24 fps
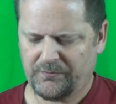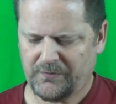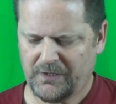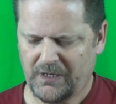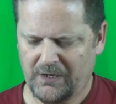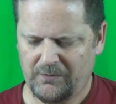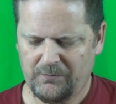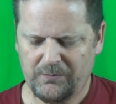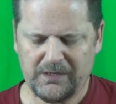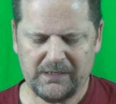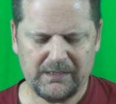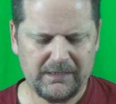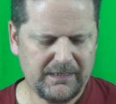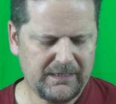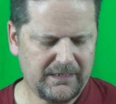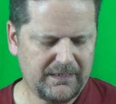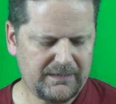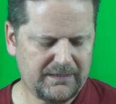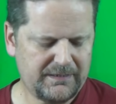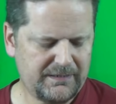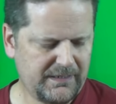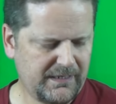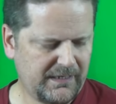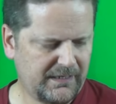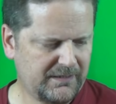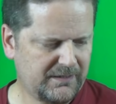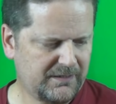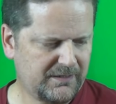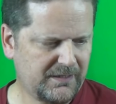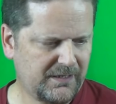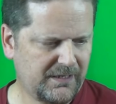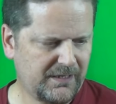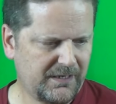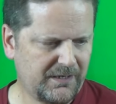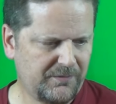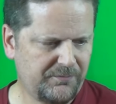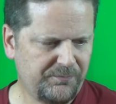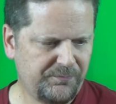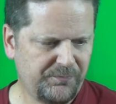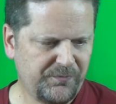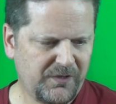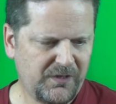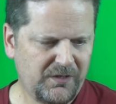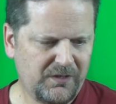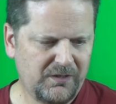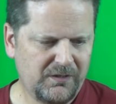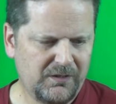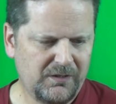I realized that um,
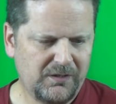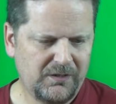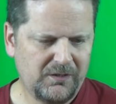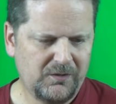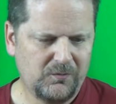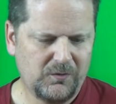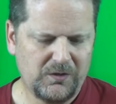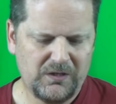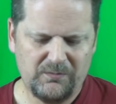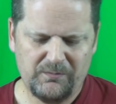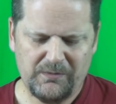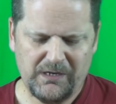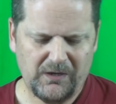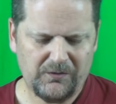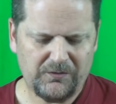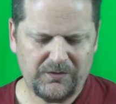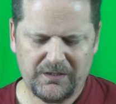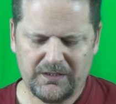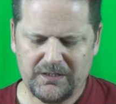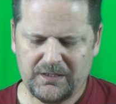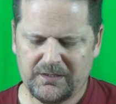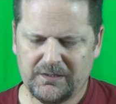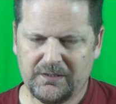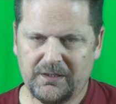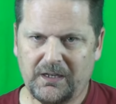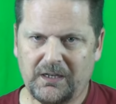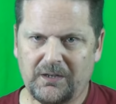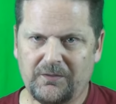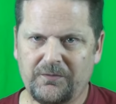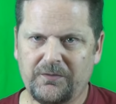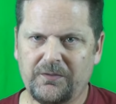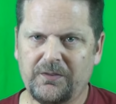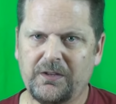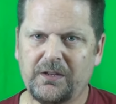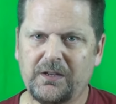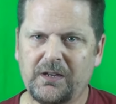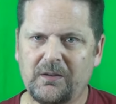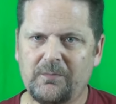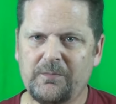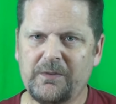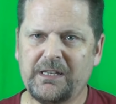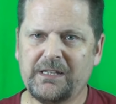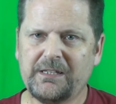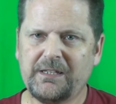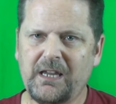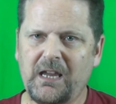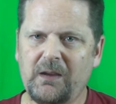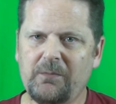when you mount this stuff, I
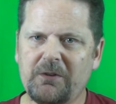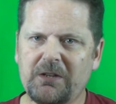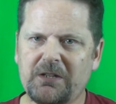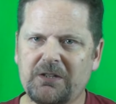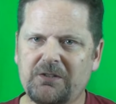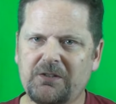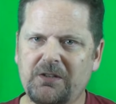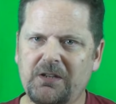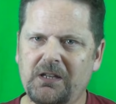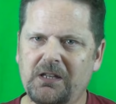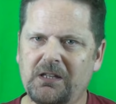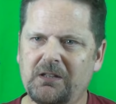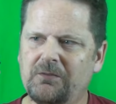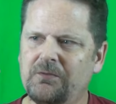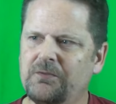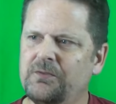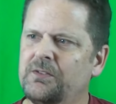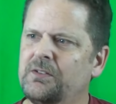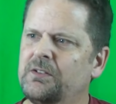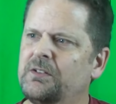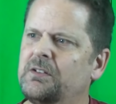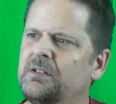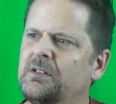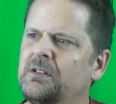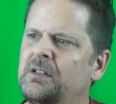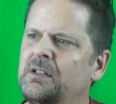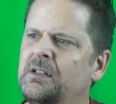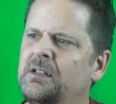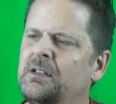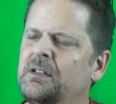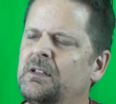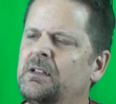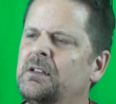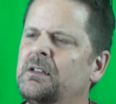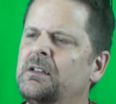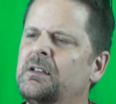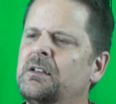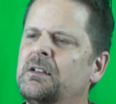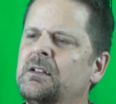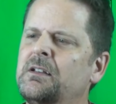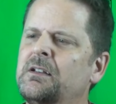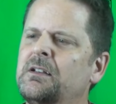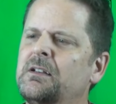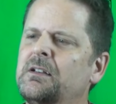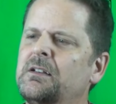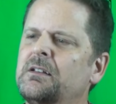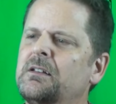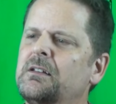mean, the camera itself,
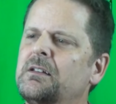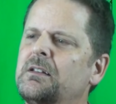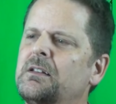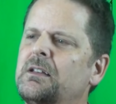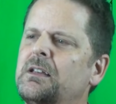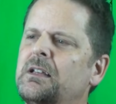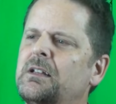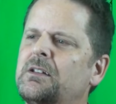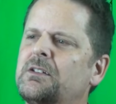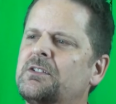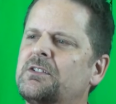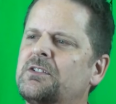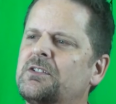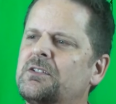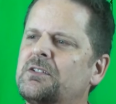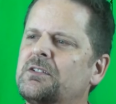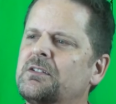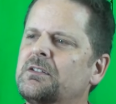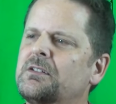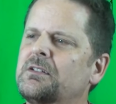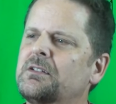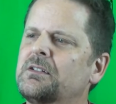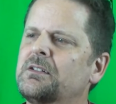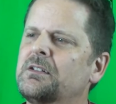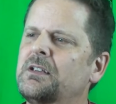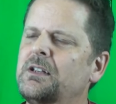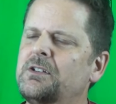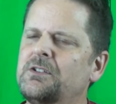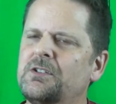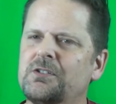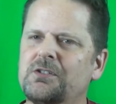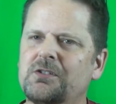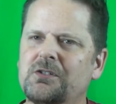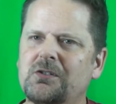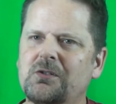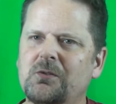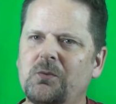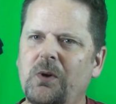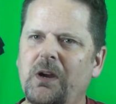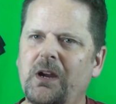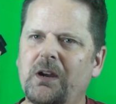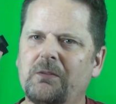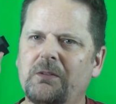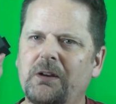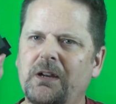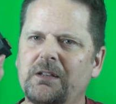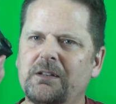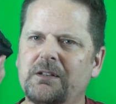it's, it's just
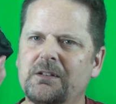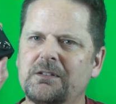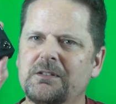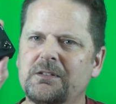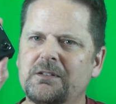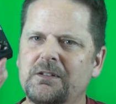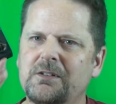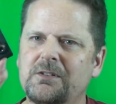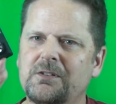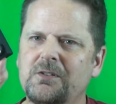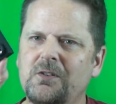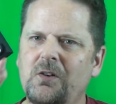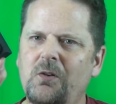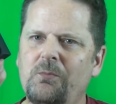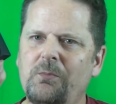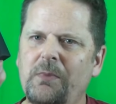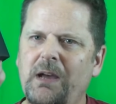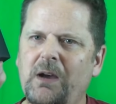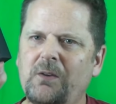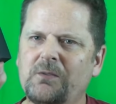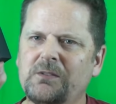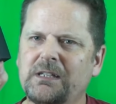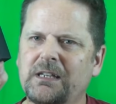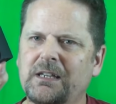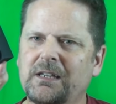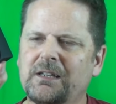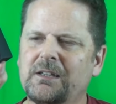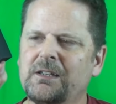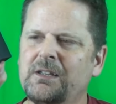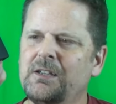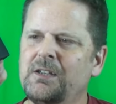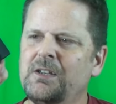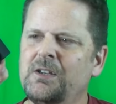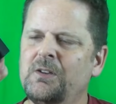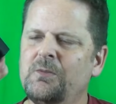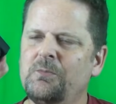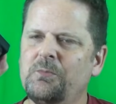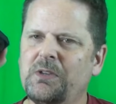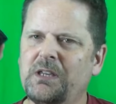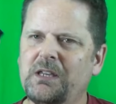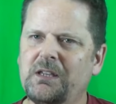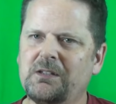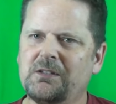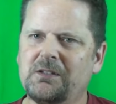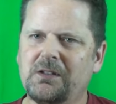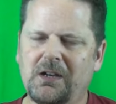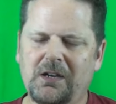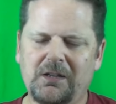square, right? There's, there's no mounting
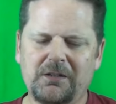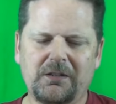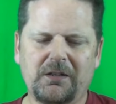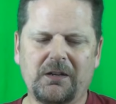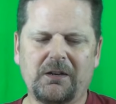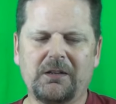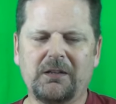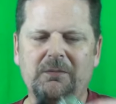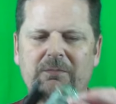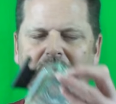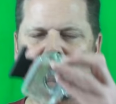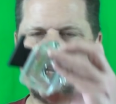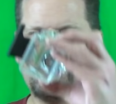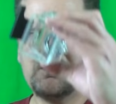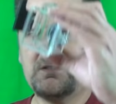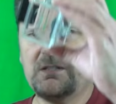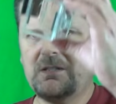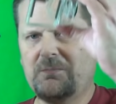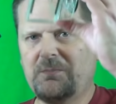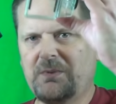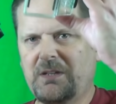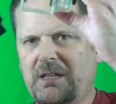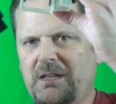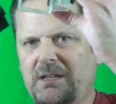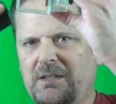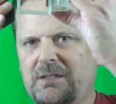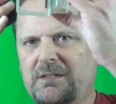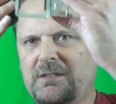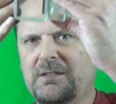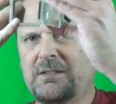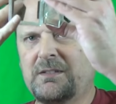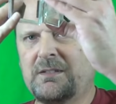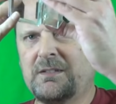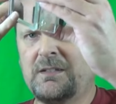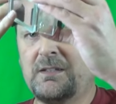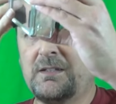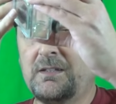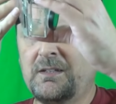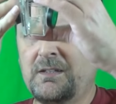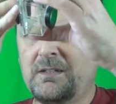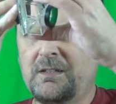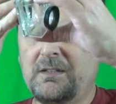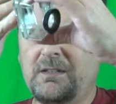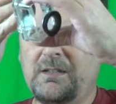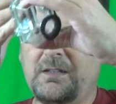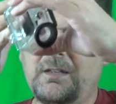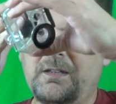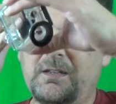piece on there. The mounting piece
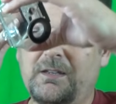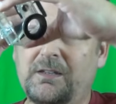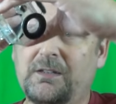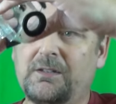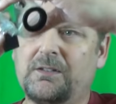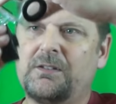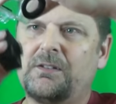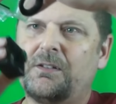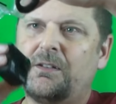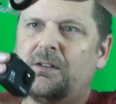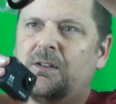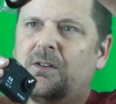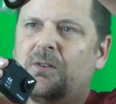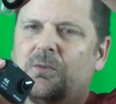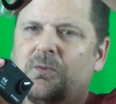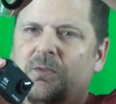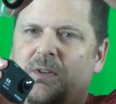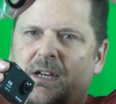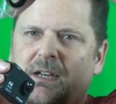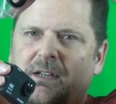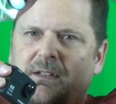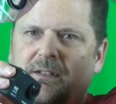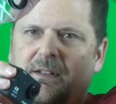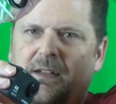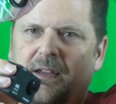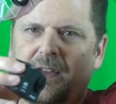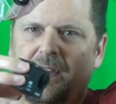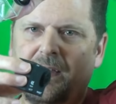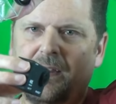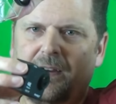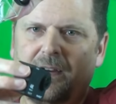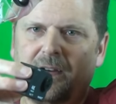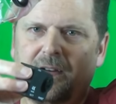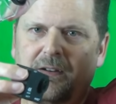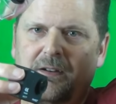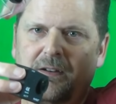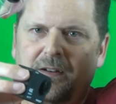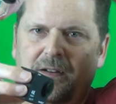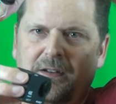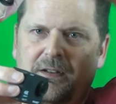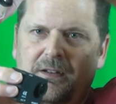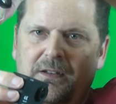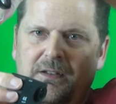is, you know, right there